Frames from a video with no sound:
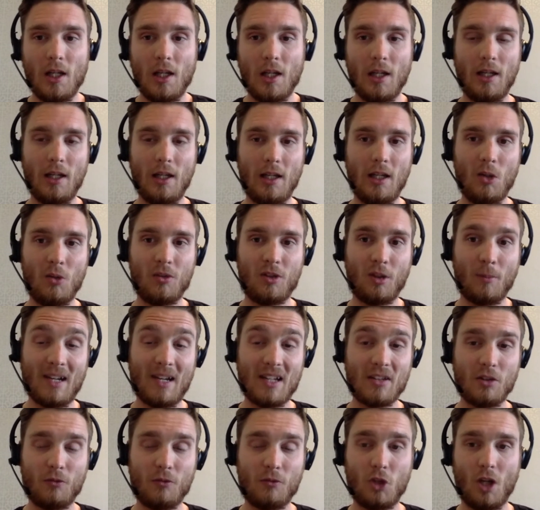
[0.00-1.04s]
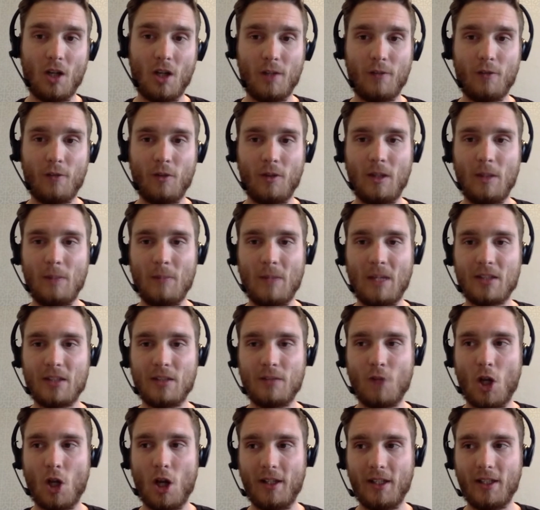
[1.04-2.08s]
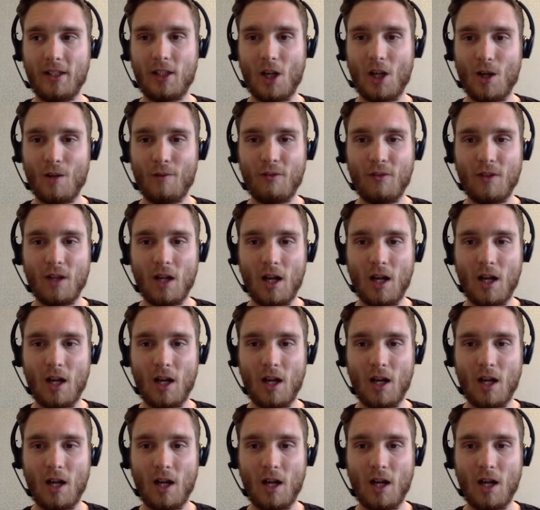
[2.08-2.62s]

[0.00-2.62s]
it, it was a massive journey for me, massive learning curve.